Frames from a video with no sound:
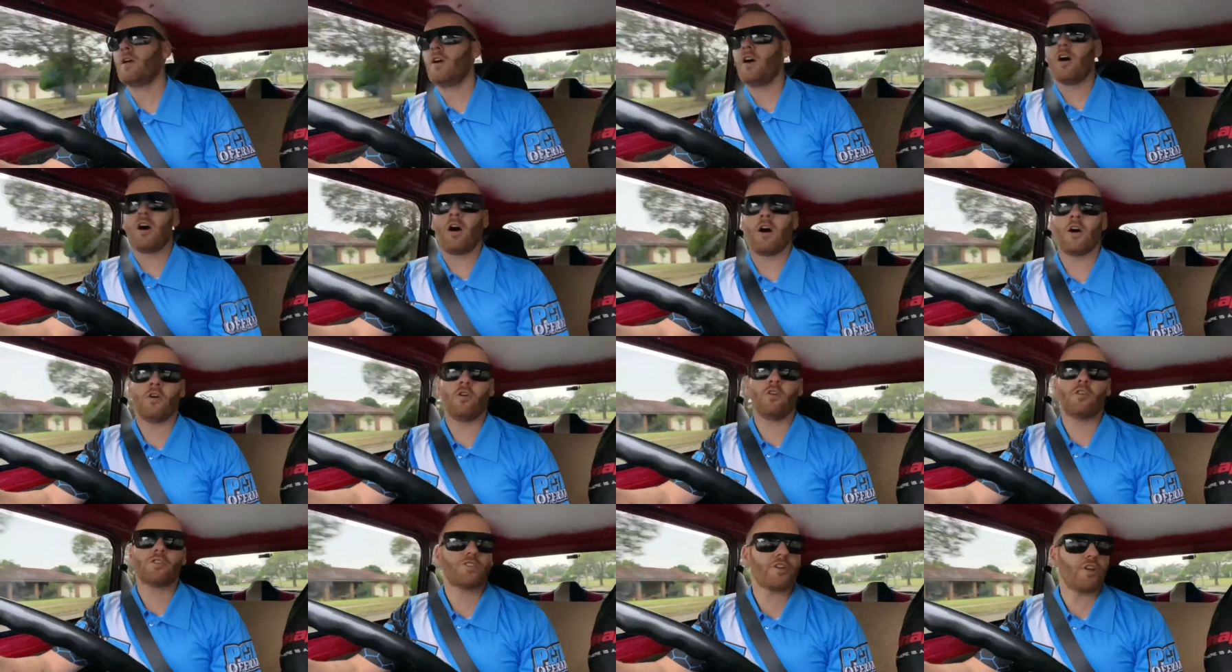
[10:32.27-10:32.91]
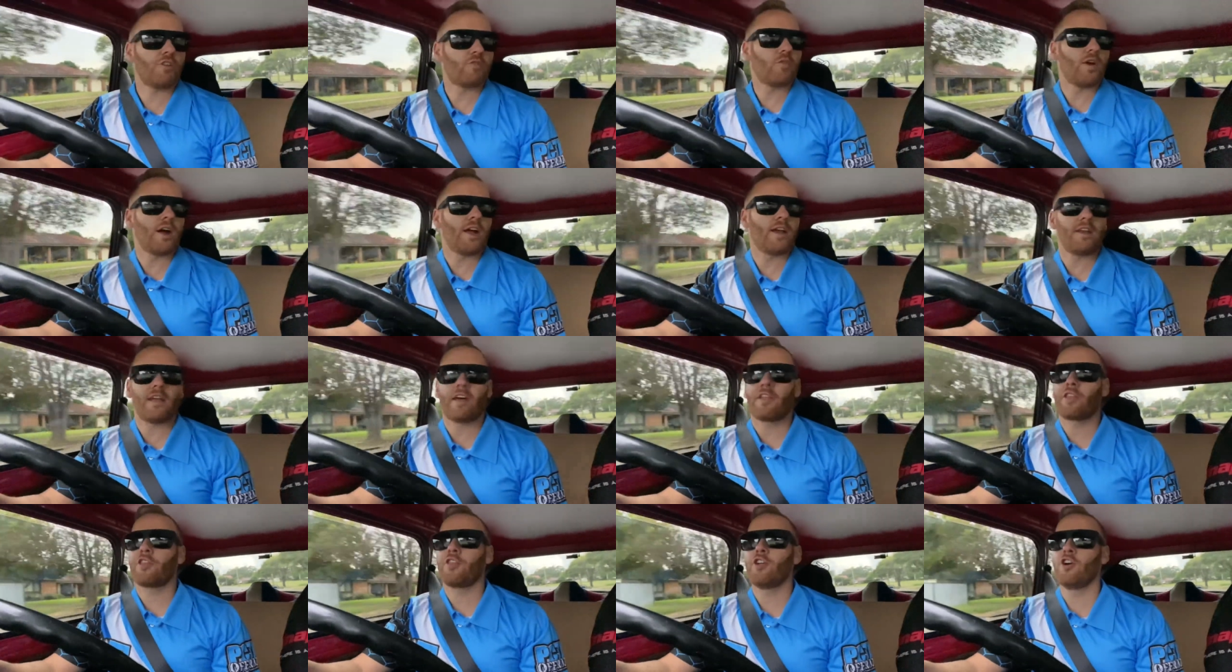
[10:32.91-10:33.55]
I also run
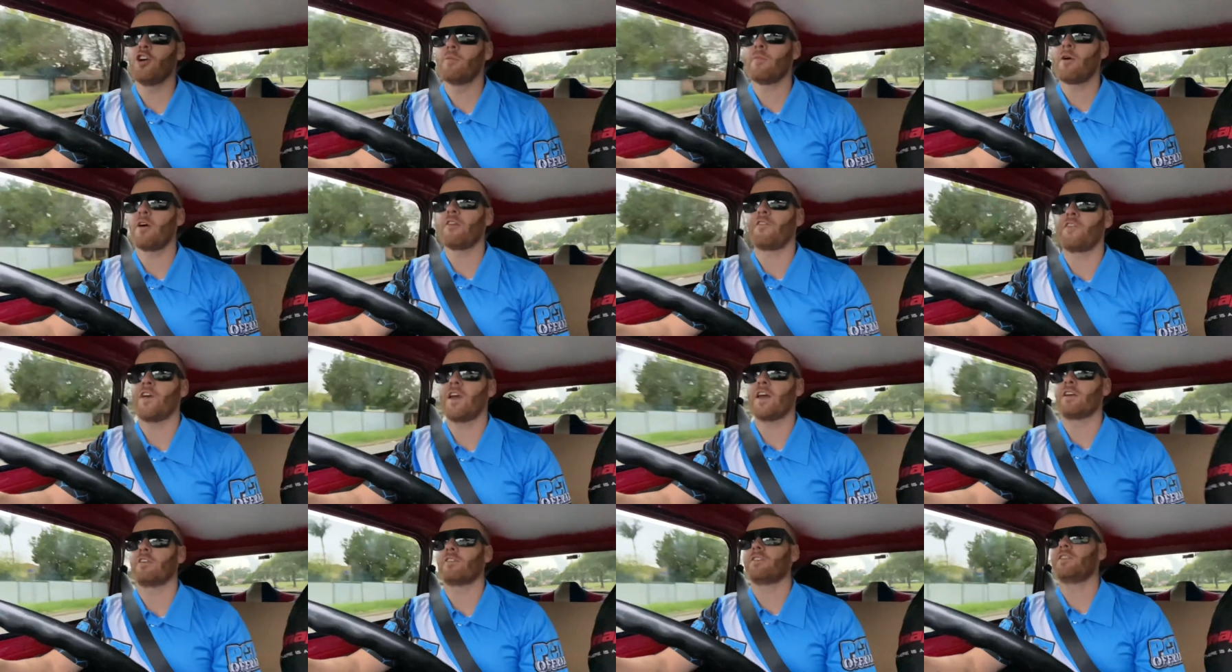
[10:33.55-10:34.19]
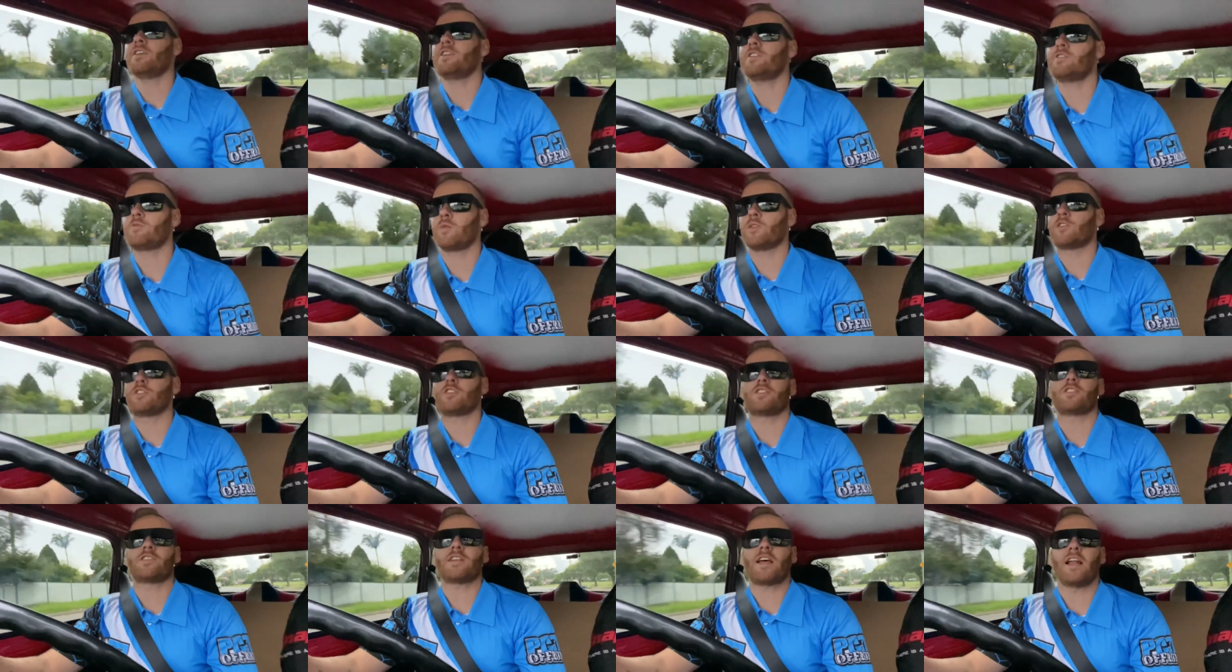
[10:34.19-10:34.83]
a thermo fan on this, which
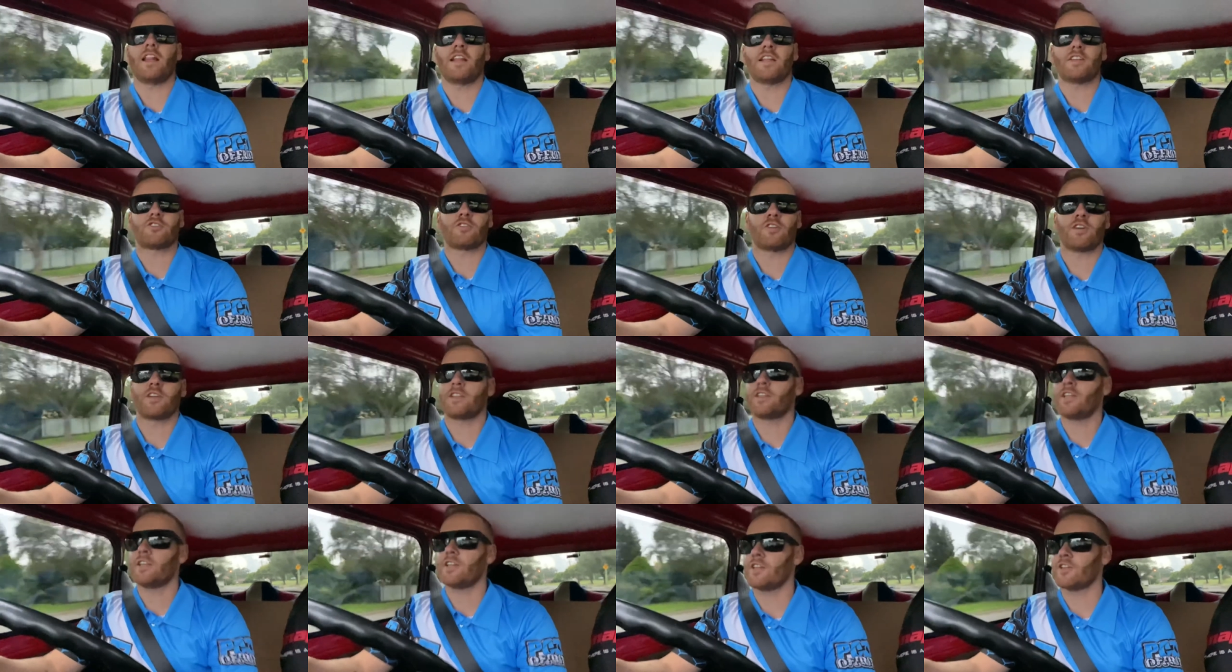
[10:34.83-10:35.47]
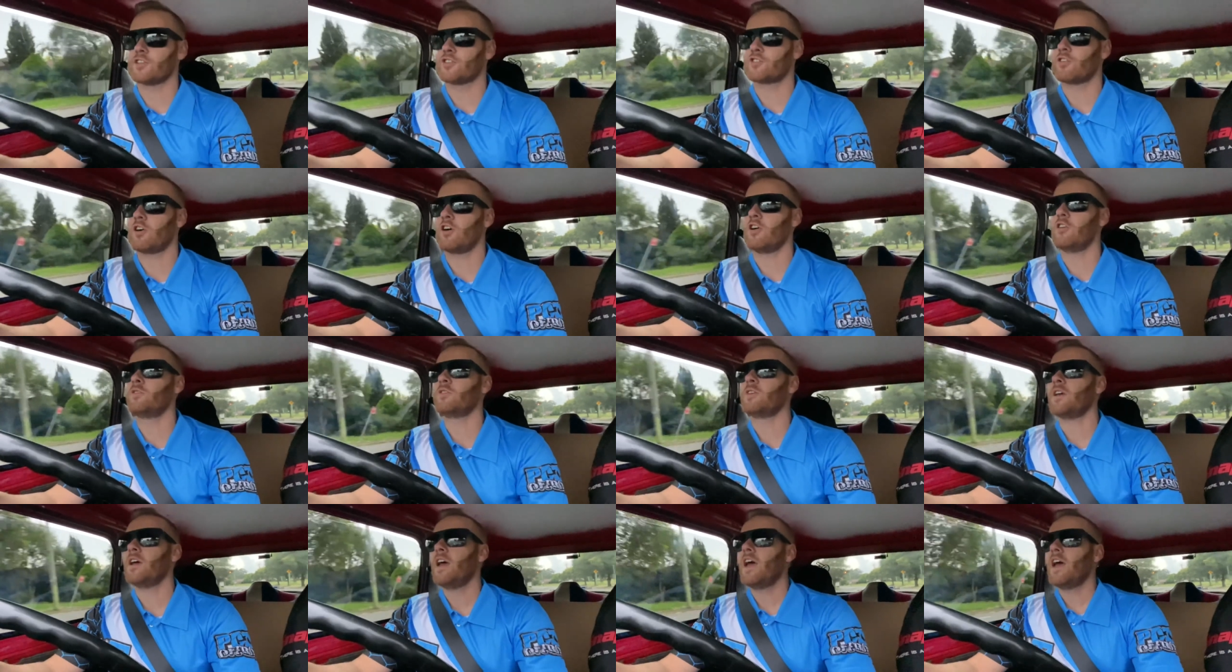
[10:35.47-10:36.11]
is electronically
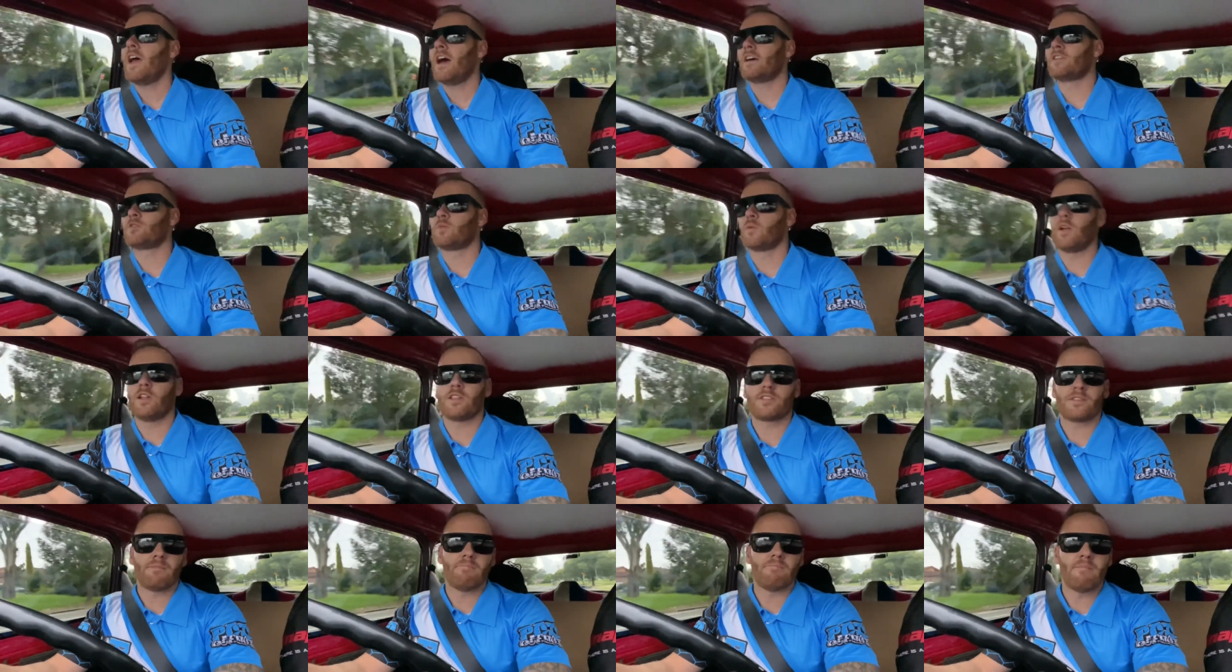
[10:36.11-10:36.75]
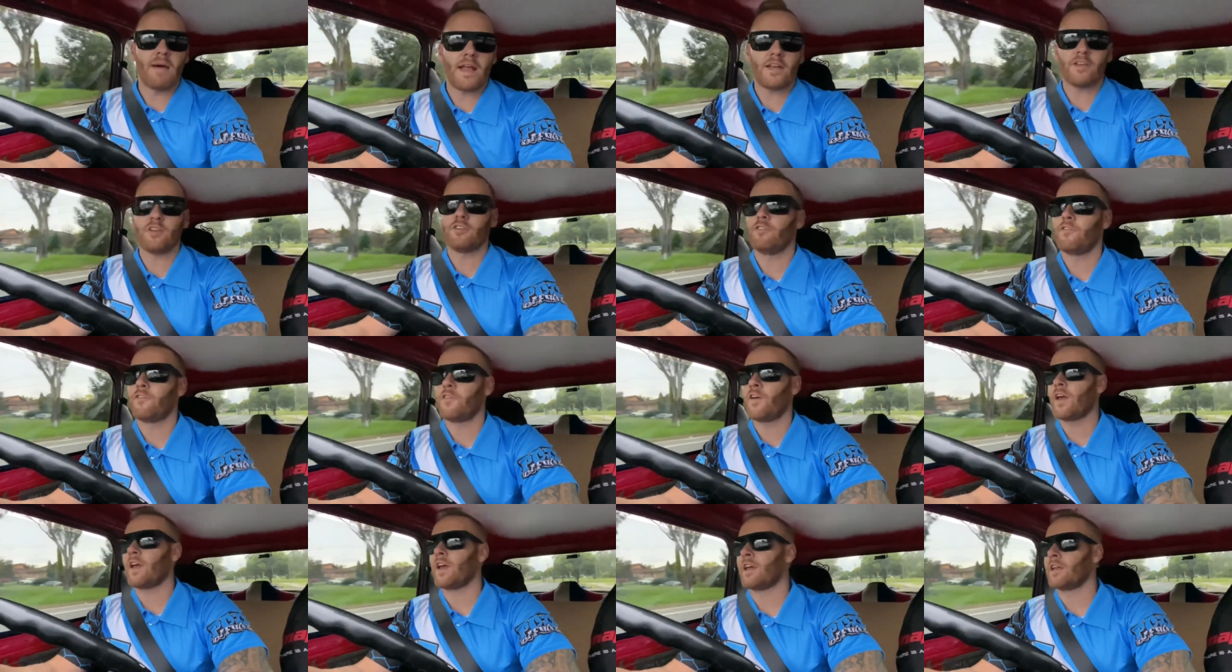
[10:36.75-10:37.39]
controlled, as well as a manual
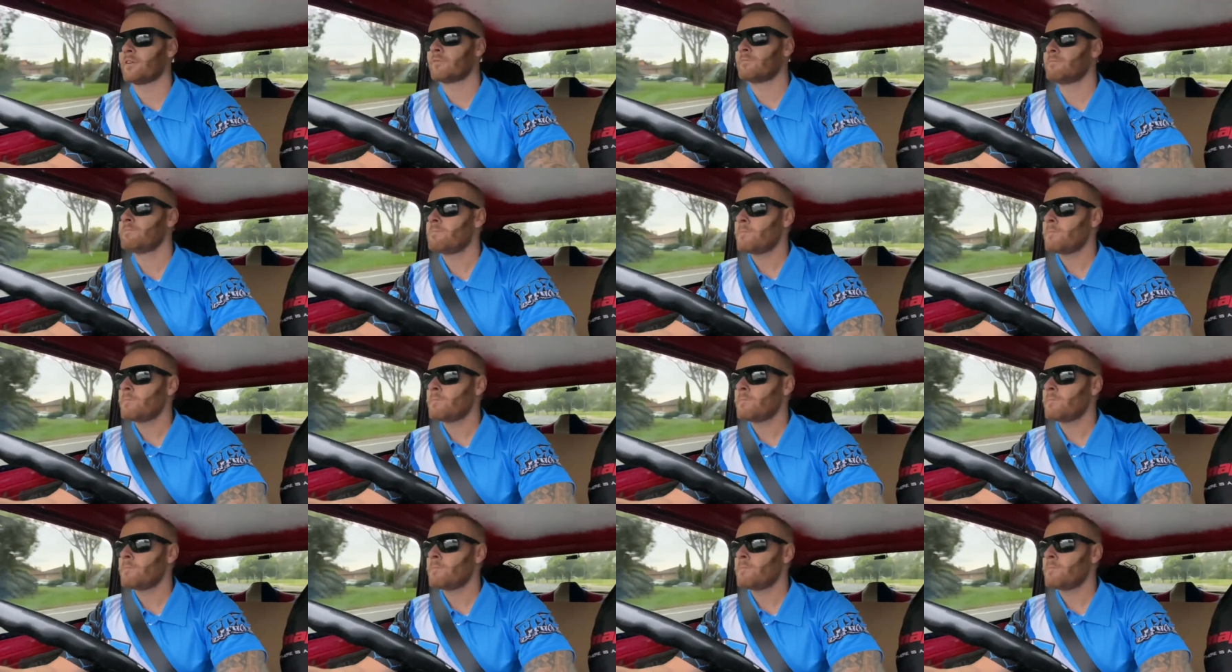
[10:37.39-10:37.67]
fan.